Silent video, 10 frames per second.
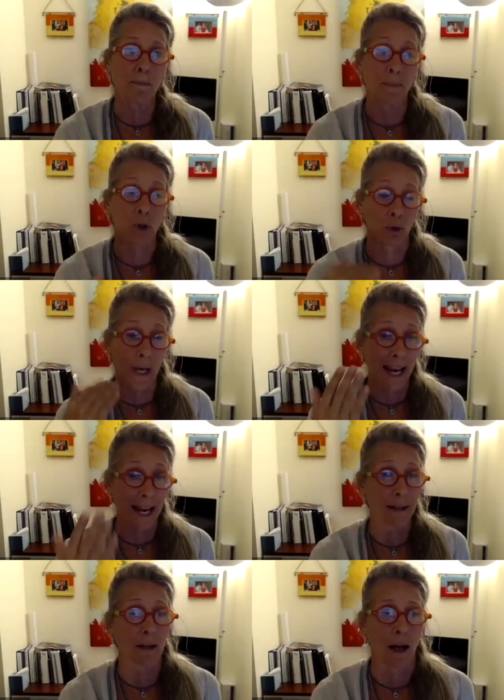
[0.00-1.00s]

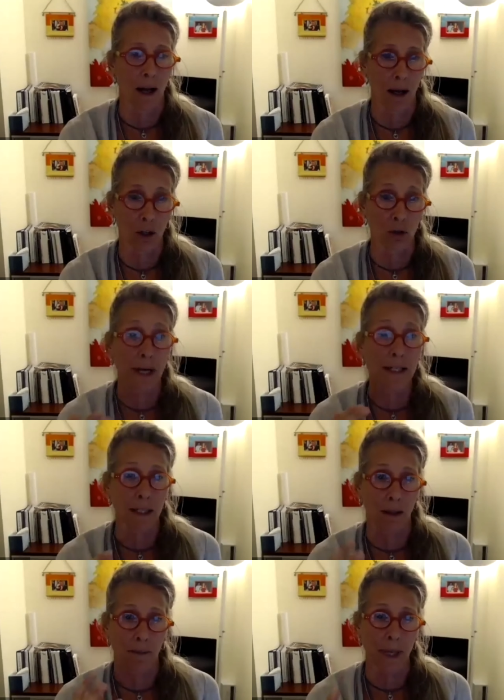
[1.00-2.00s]
create a great
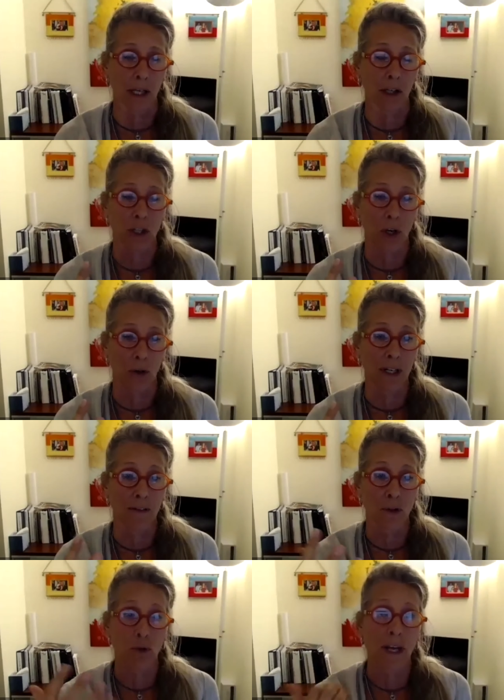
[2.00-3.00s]
deal of melatonin
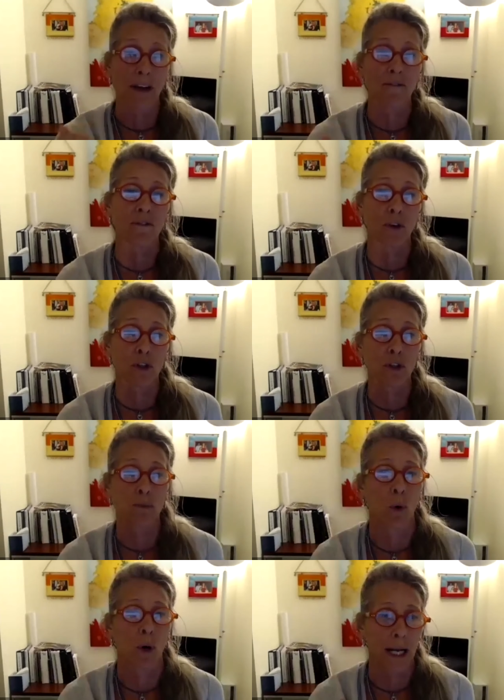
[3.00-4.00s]
if you get first
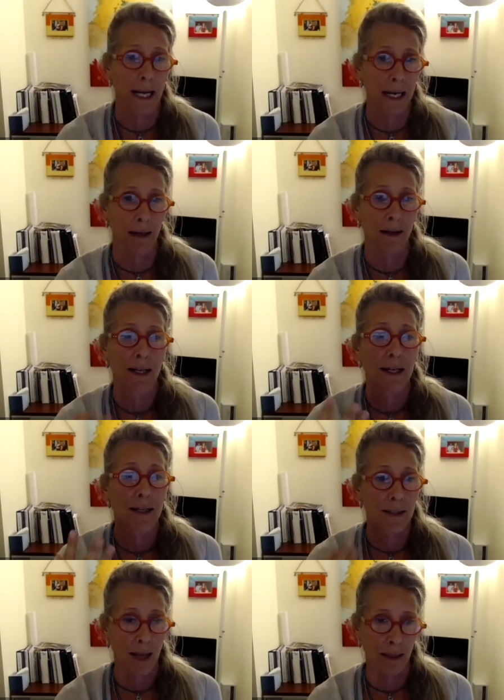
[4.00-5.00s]
morning
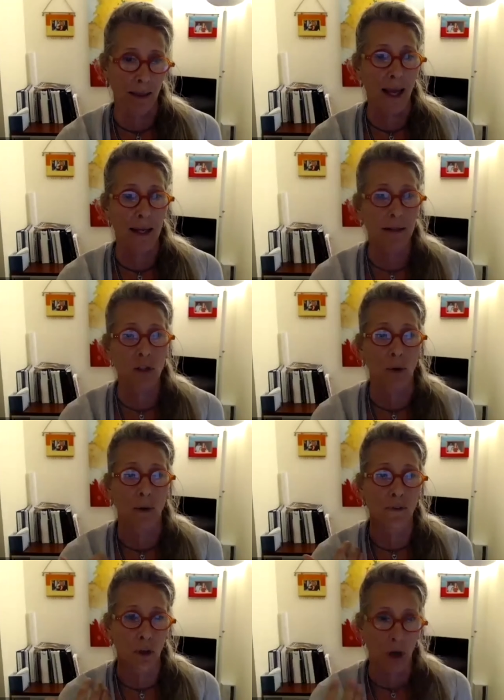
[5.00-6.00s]
sunlight. So
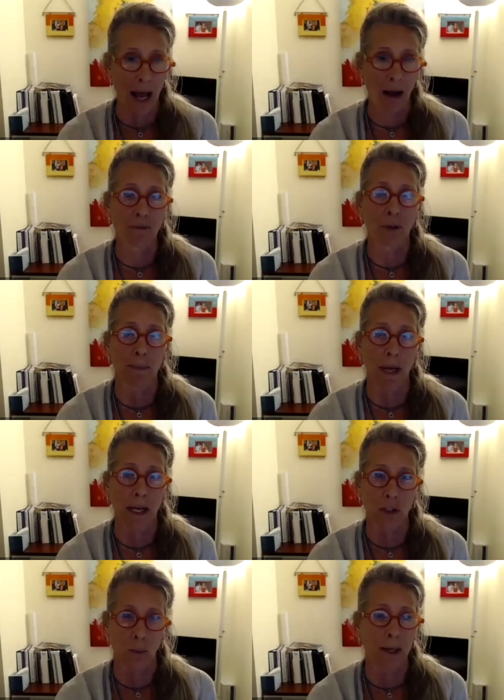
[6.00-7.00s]
if you're out for
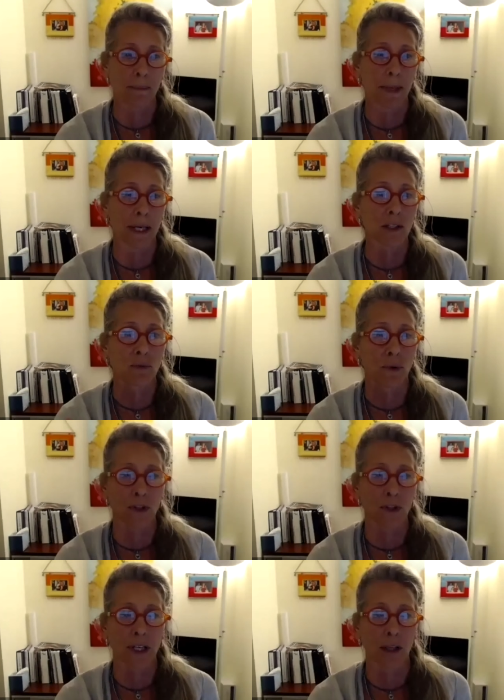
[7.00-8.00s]
about 20 minutes
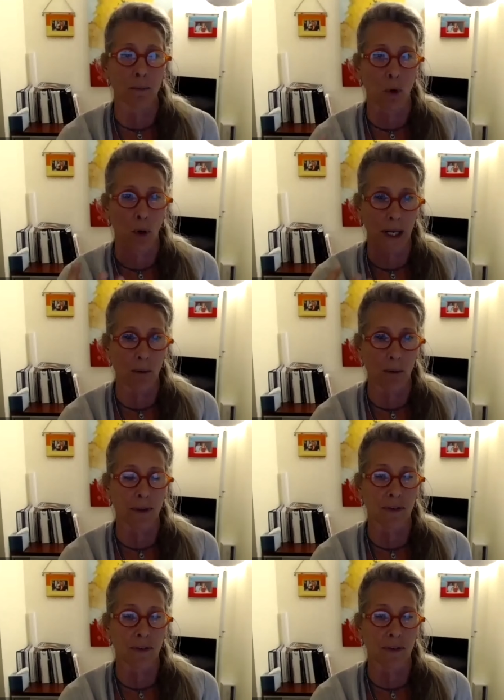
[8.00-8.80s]
first thing in the morning with